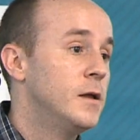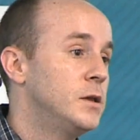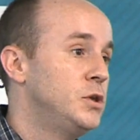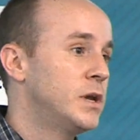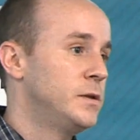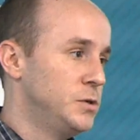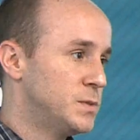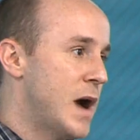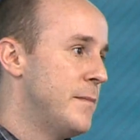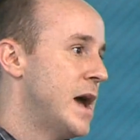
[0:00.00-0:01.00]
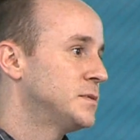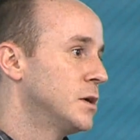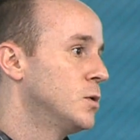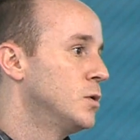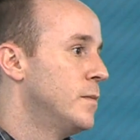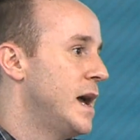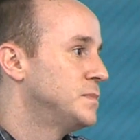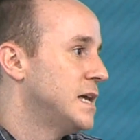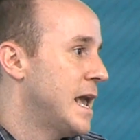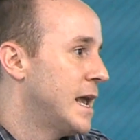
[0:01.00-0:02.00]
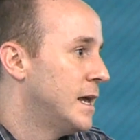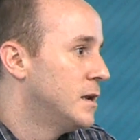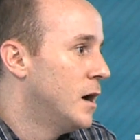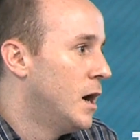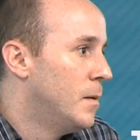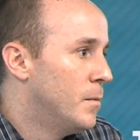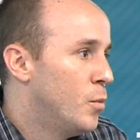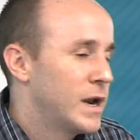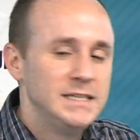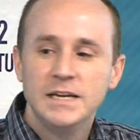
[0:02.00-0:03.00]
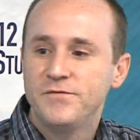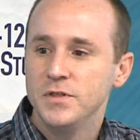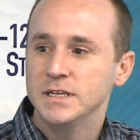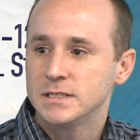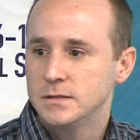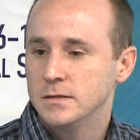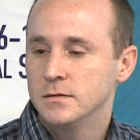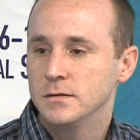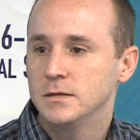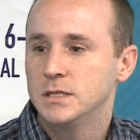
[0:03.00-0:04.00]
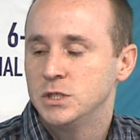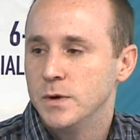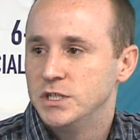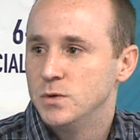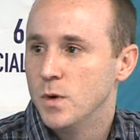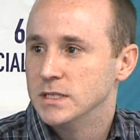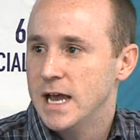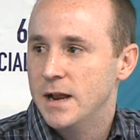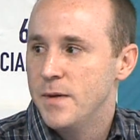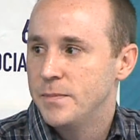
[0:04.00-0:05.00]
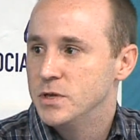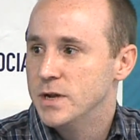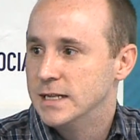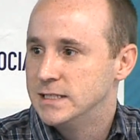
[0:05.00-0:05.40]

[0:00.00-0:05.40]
You can use My Maps on Google Maps, and what I did for this situation was I had a map of the United